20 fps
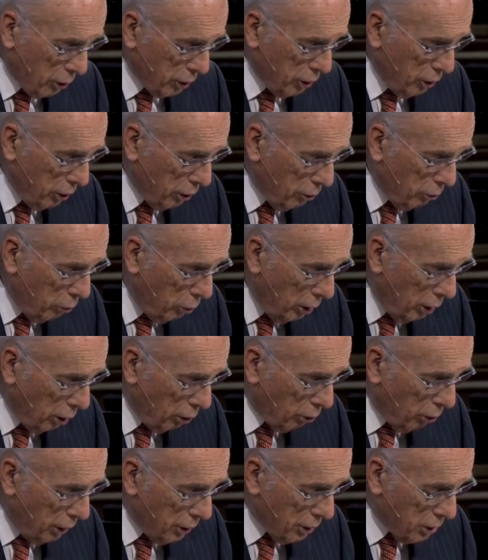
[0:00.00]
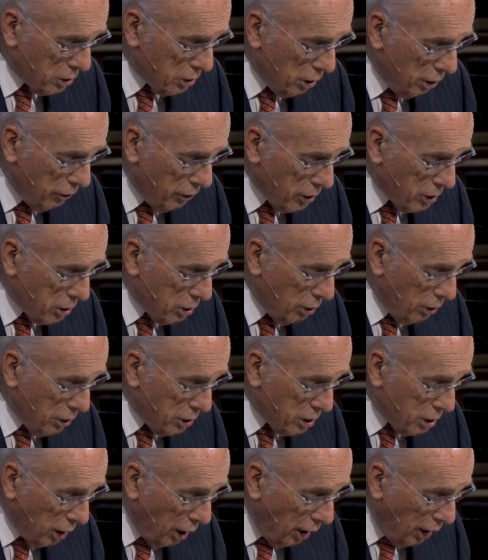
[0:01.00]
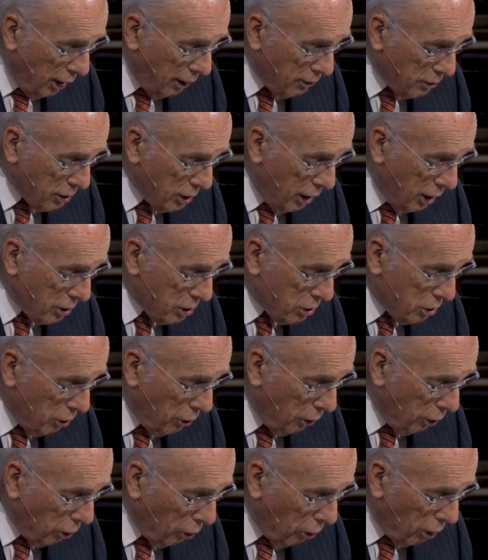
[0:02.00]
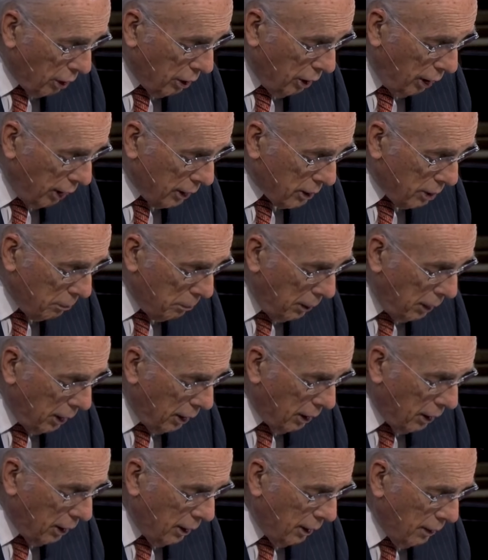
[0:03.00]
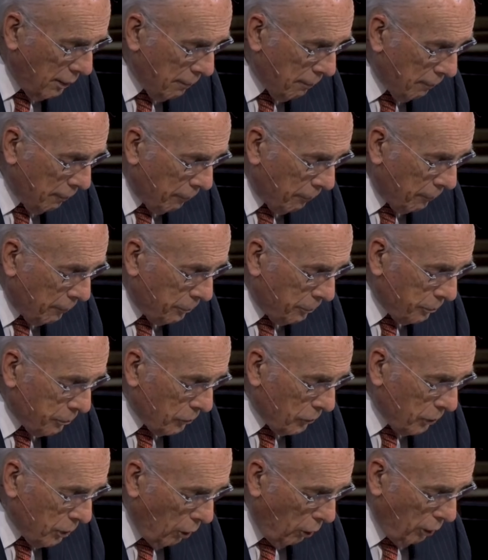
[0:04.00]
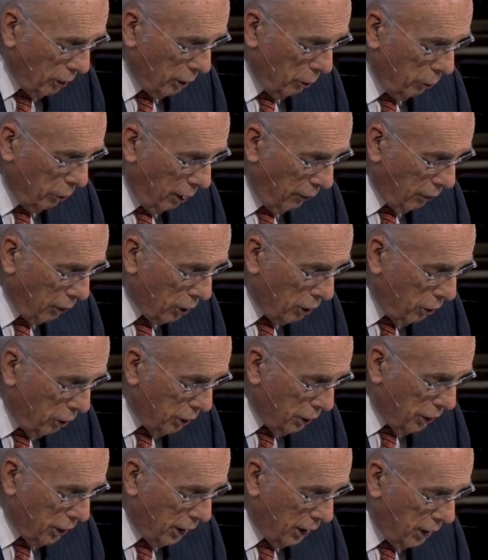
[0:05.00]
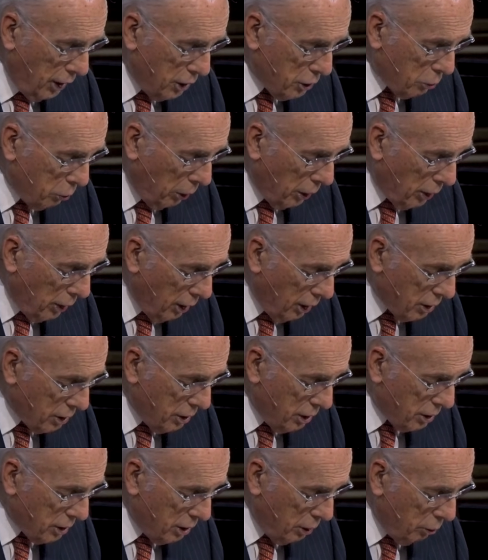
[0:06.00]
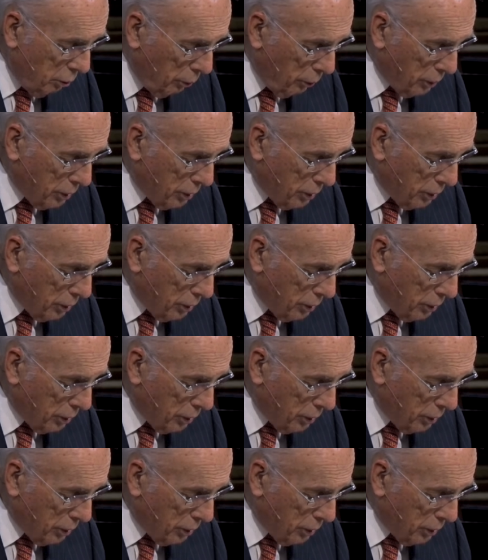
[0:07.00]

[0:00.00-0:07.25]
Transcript: With good will, render service to the slaves, as to the Lord and not to men. Knowing that whatever good thing each one does, this he